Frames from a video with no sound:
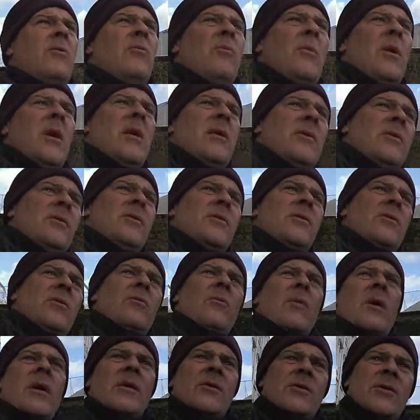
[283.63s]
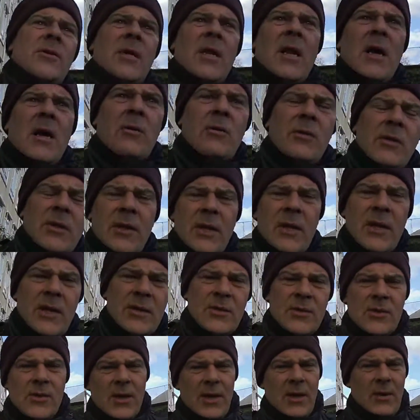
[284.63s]
may sit out there and
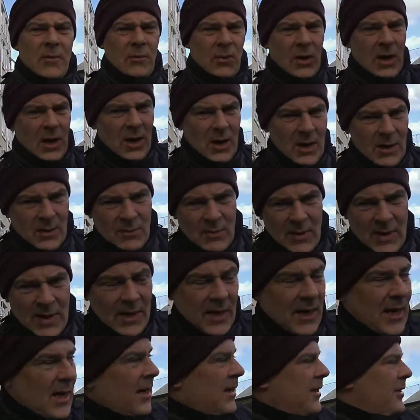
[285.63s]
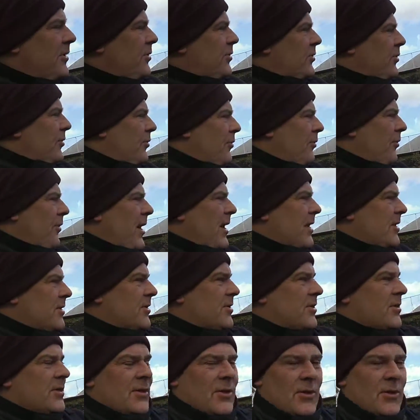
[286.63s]
say, wow, man, are you crazy?